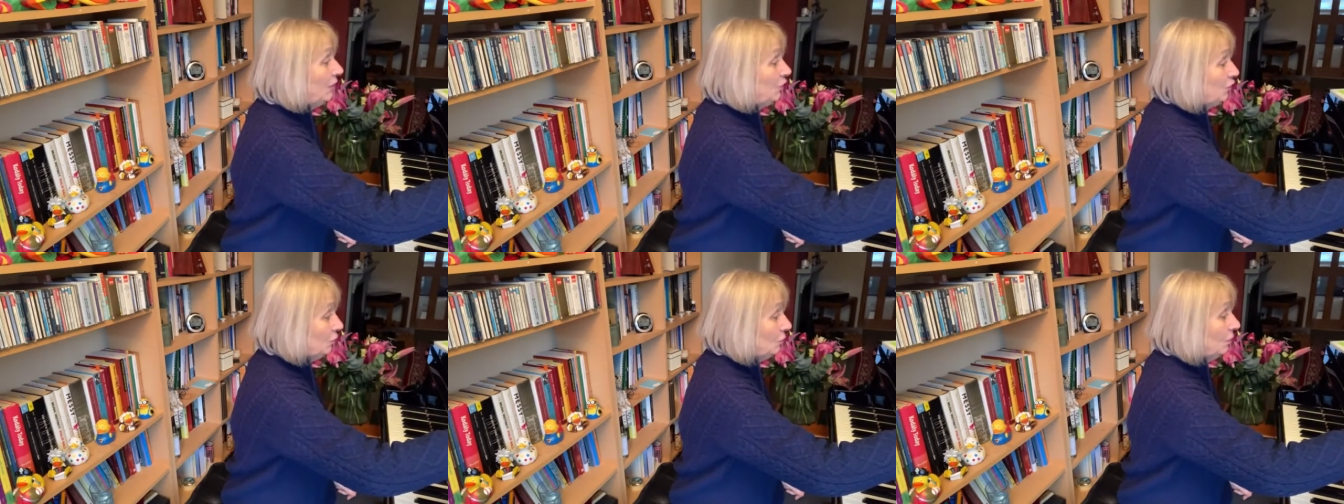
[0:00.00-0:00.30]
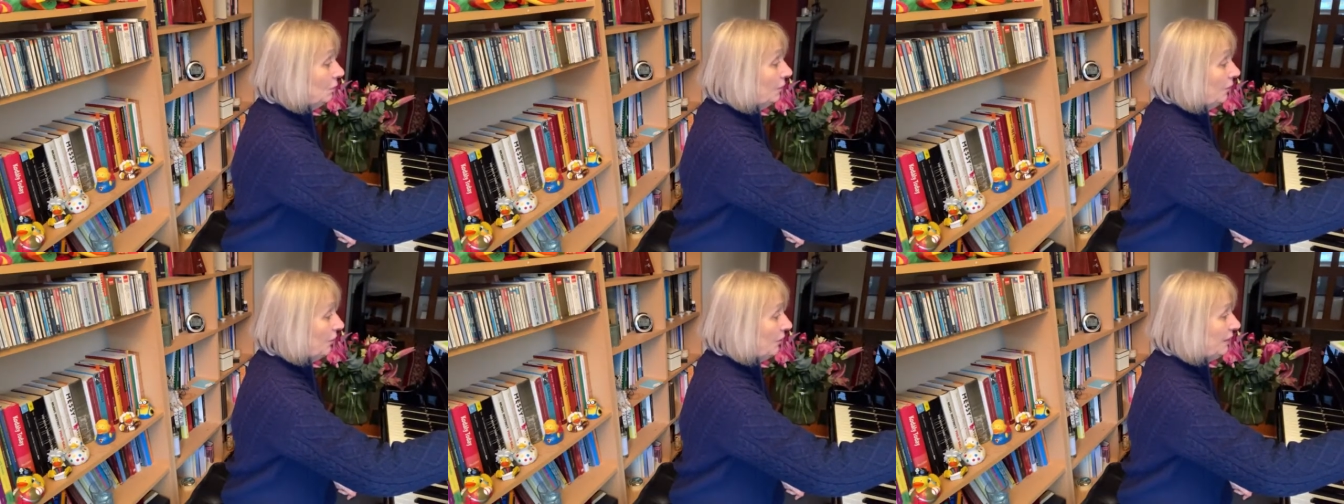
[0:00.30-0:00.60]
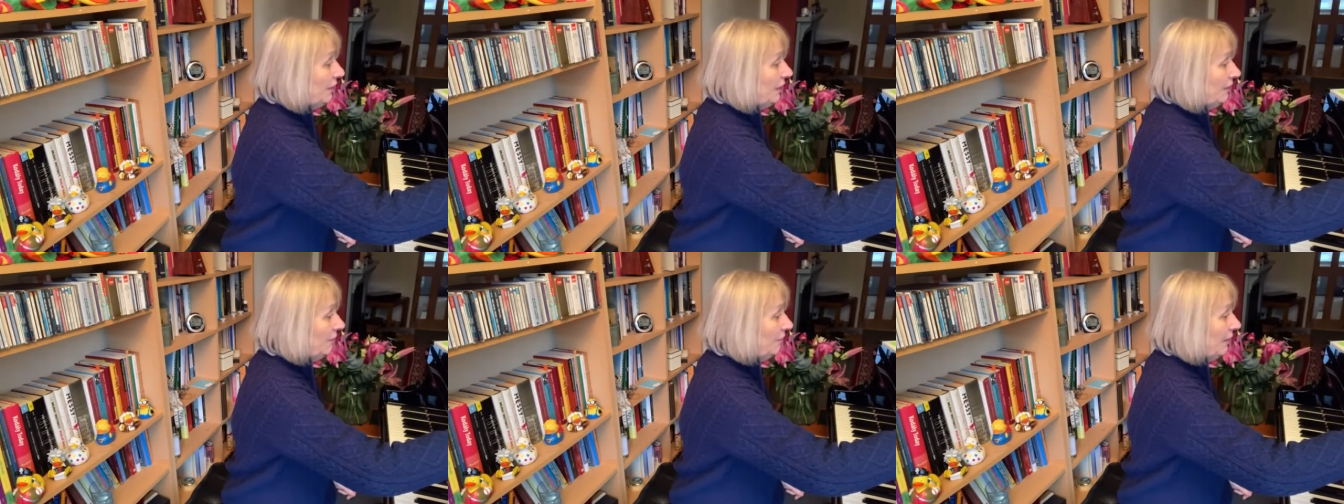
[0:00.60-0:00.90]
original
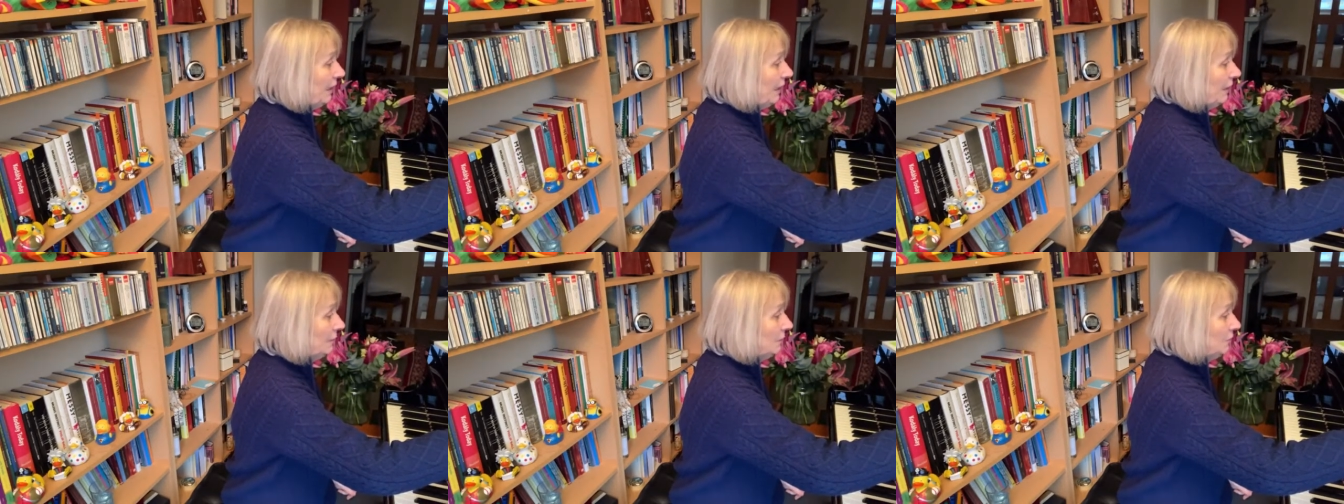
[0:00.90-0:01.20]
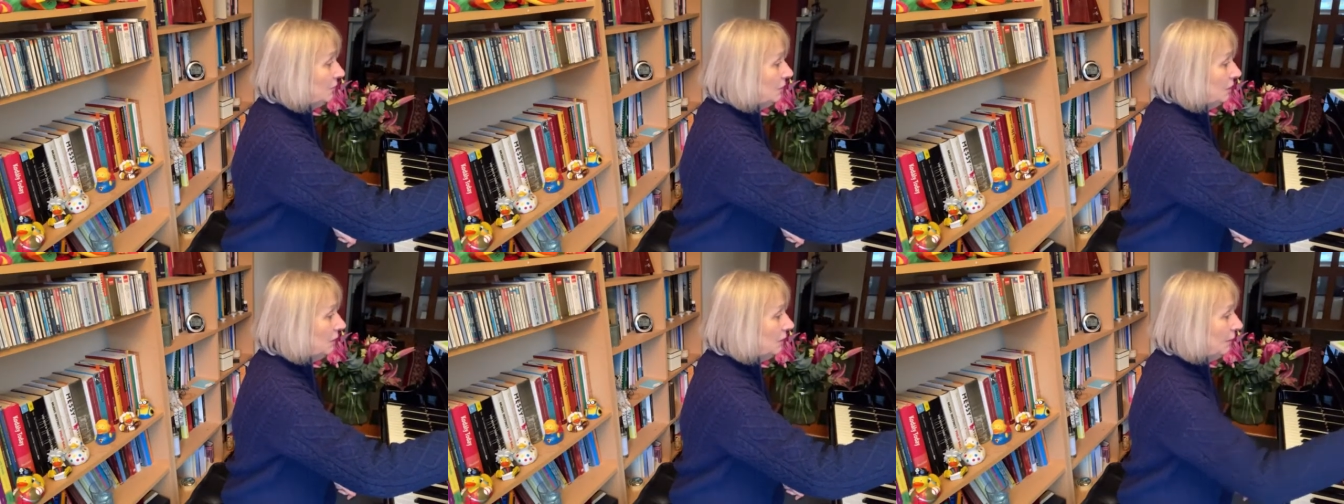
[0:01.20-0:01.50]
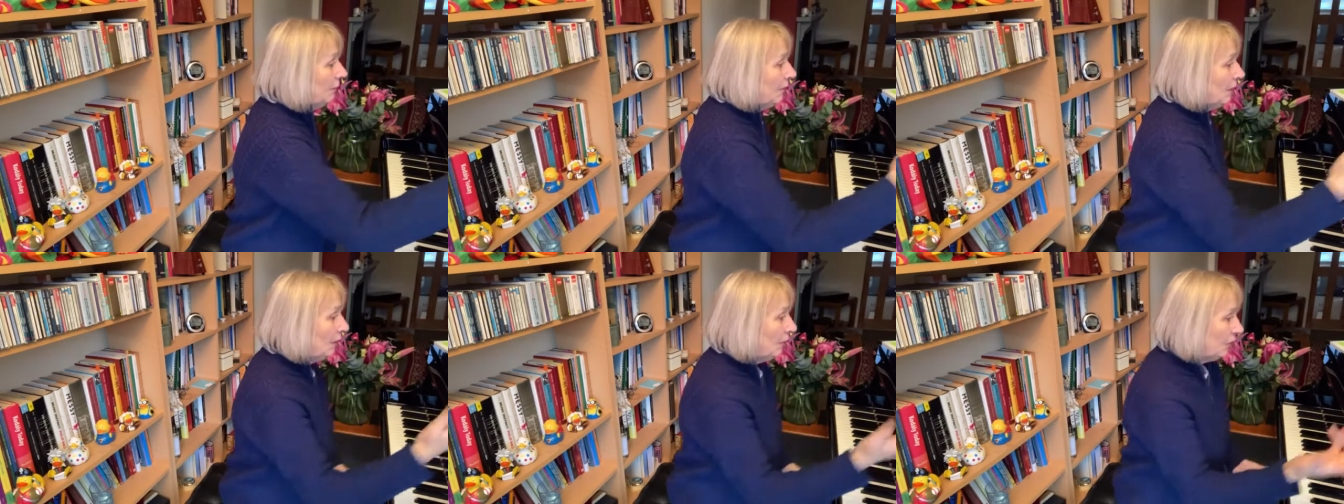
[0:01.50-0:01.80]
that I found.
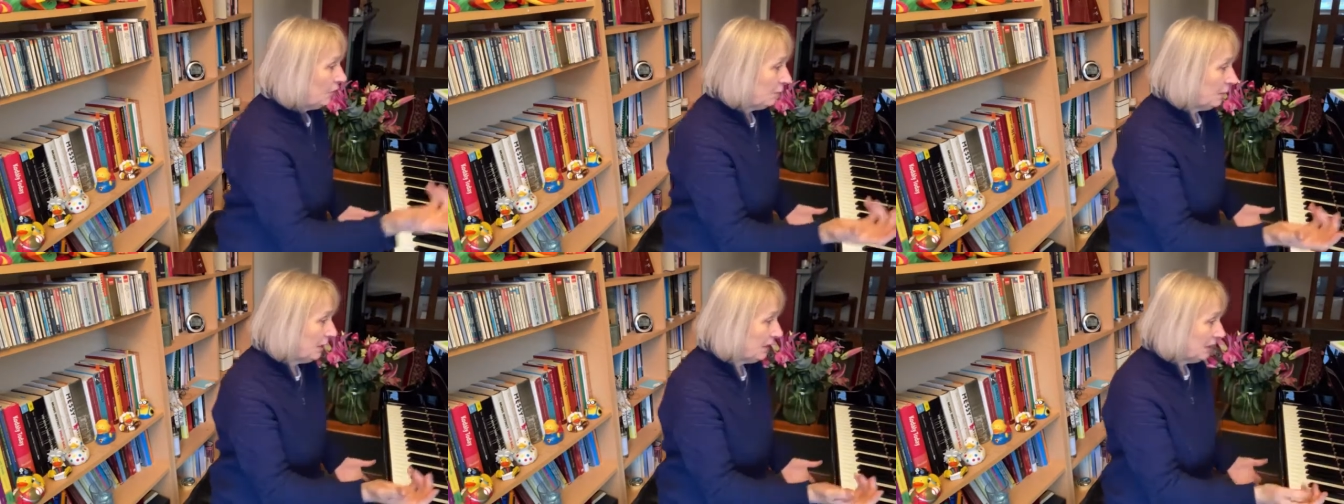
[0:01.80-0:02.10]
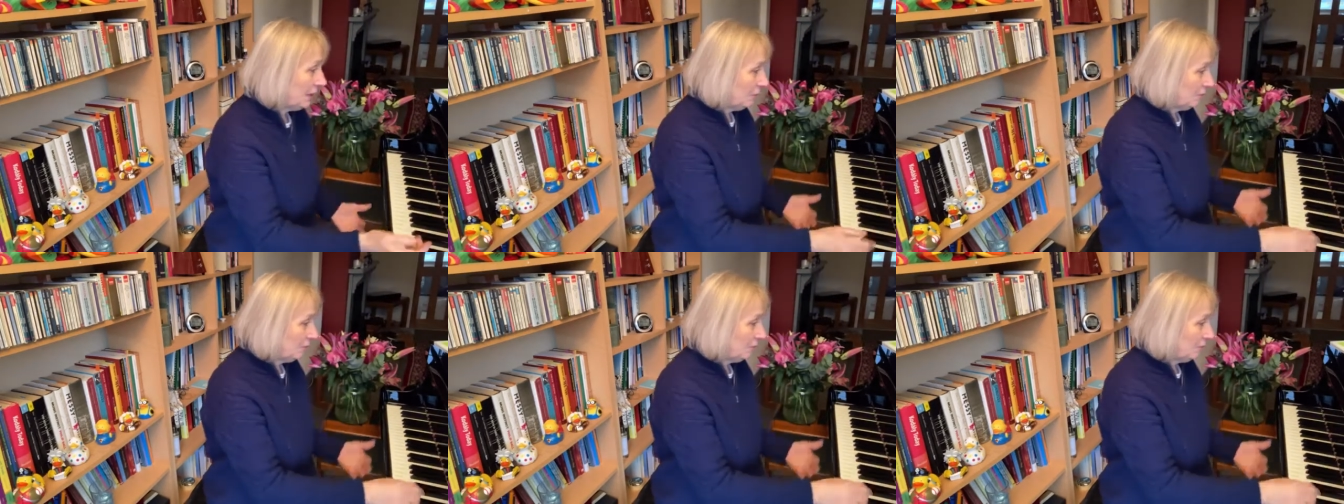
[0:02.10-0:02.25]
So it